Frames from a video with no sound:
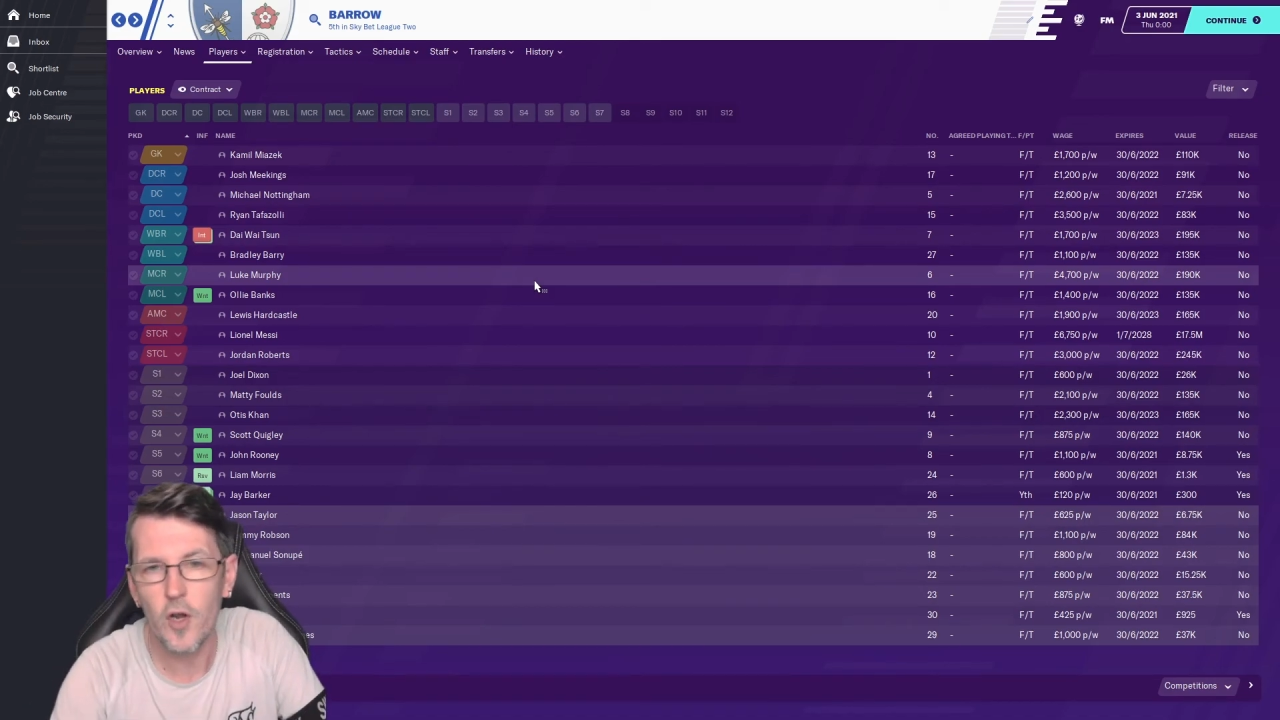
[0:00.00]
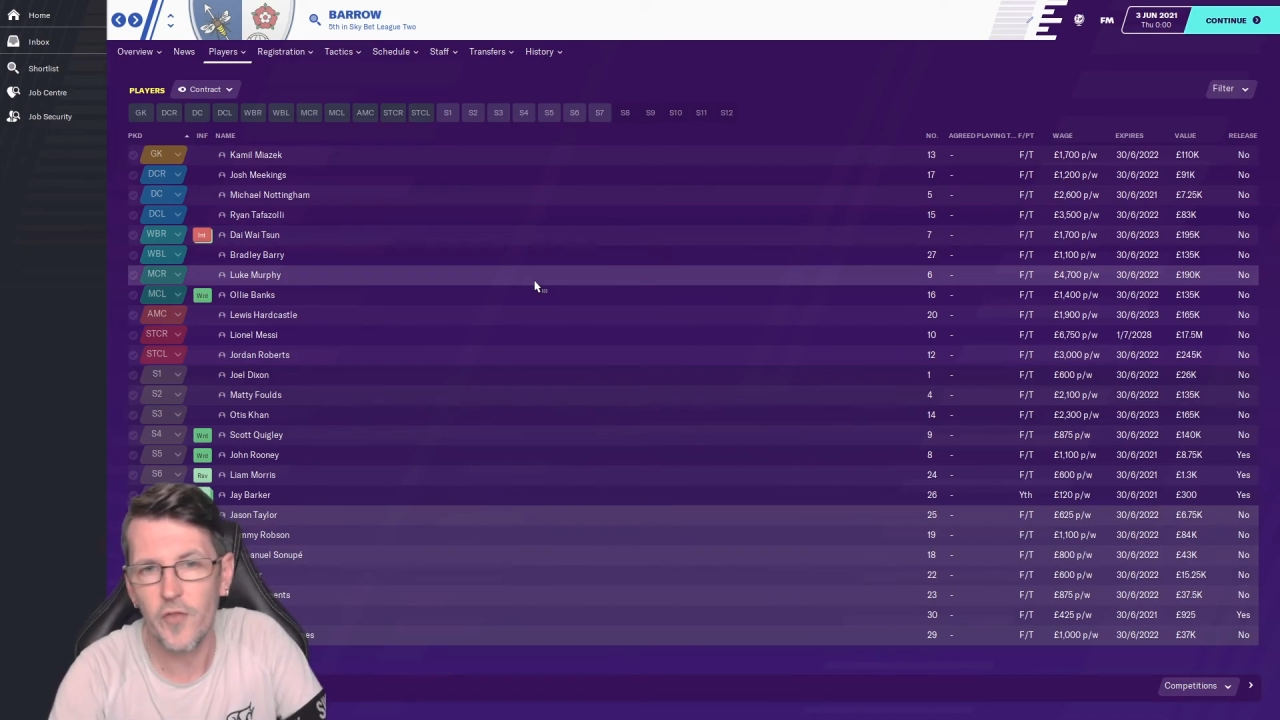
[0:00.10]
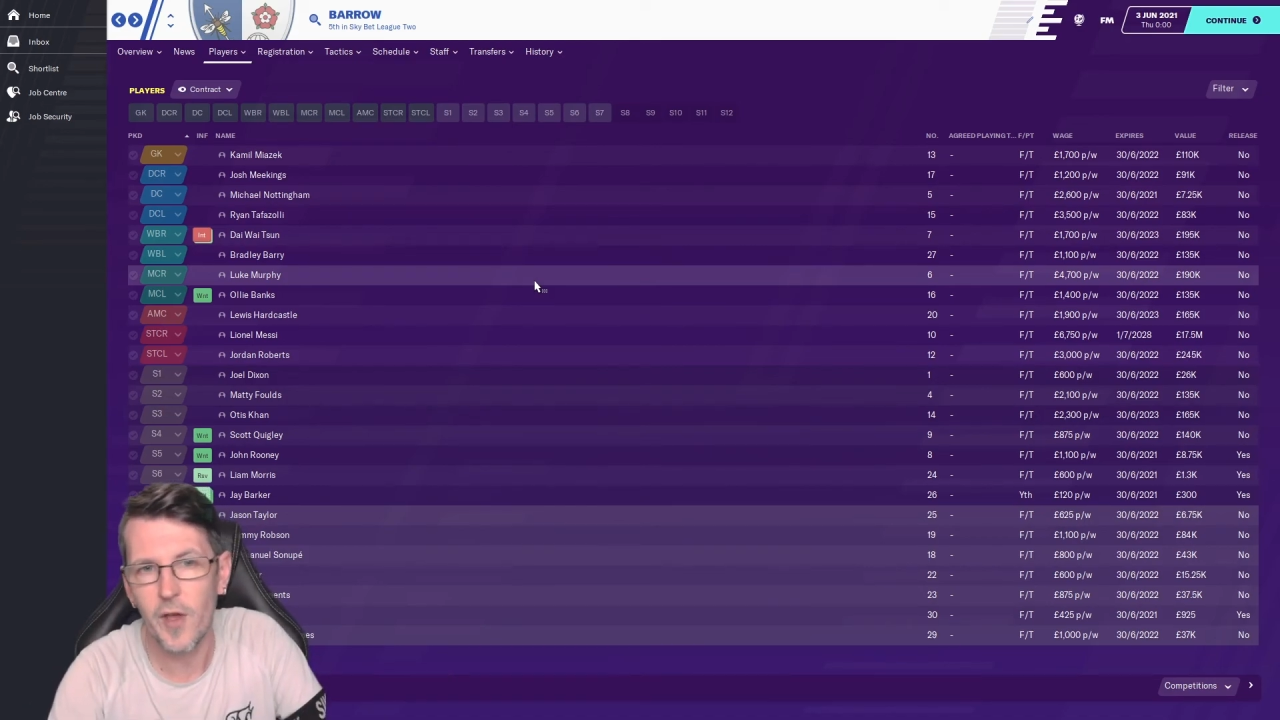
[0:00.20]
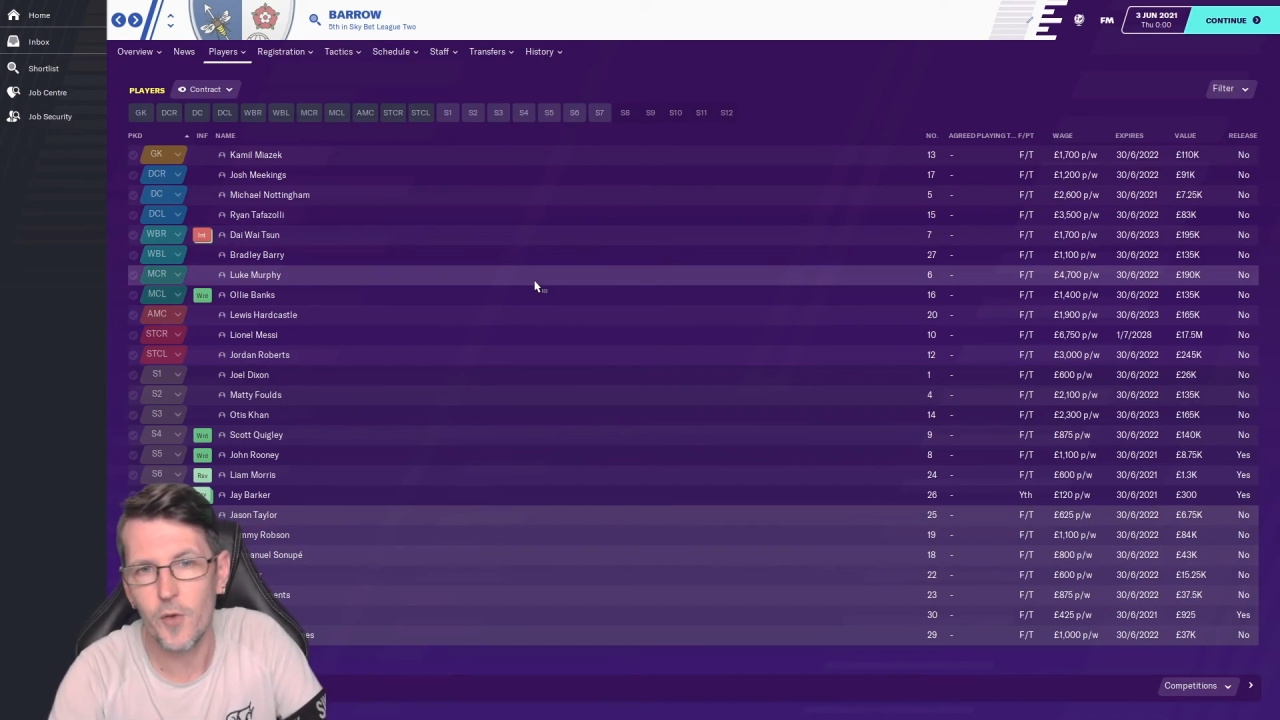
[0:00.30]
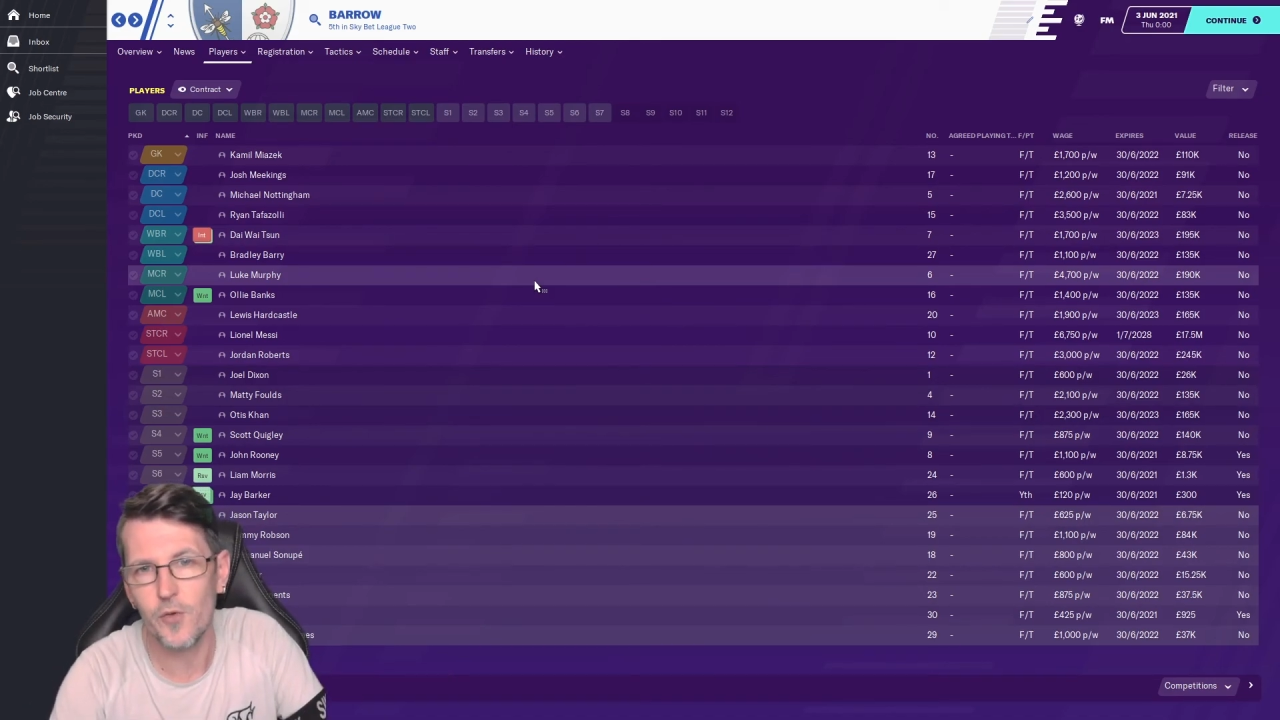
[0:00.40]
of
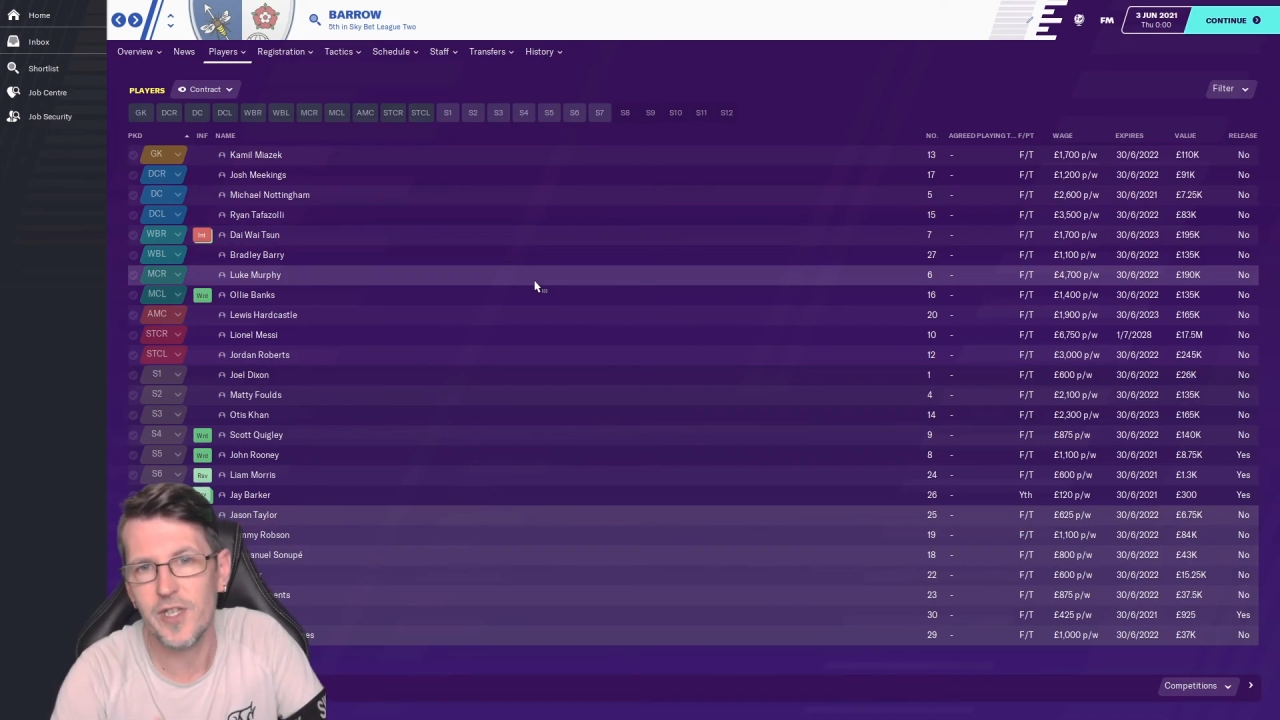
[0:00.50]
those